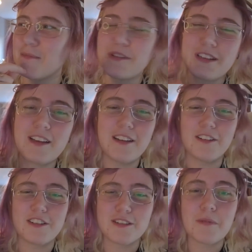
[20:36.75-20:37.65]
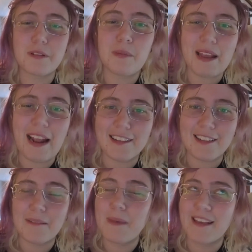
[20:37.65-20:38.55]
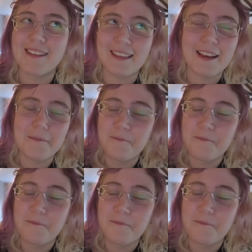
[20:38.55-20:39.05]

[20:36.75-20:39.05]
but she, you know, she's supposed to be an adult, basically.